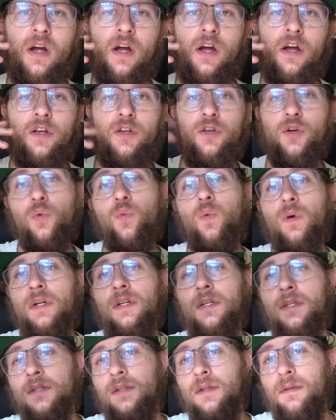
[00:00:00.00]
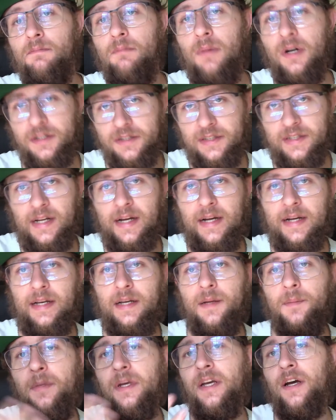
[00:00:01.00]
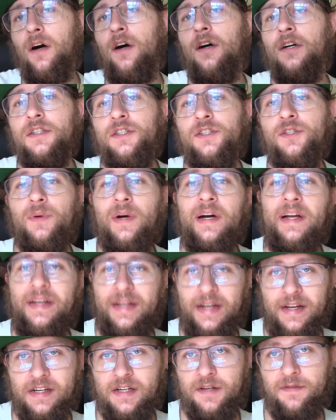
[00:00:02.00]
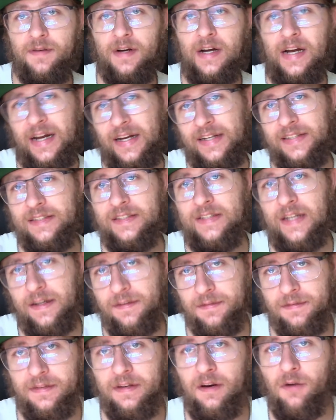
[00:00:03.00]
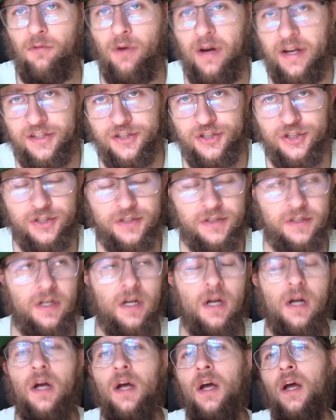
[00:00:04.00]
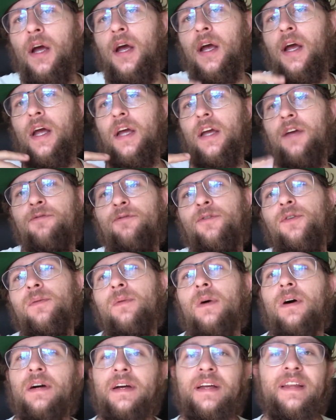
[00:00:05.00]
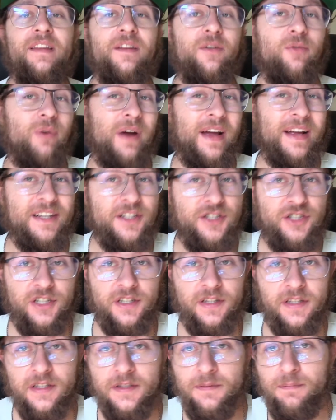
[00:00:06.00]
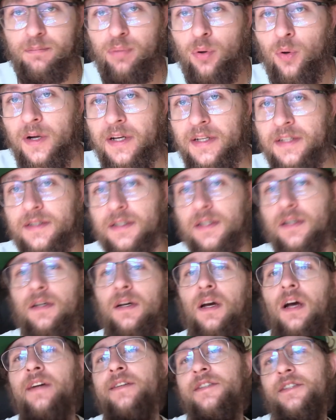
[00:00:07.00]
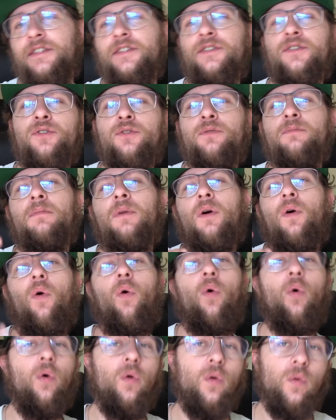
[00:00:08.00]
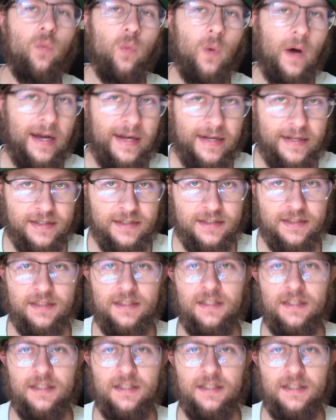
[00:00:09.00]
you will most likely be asked to identify a safe direction. If you are in the range at this point, assume always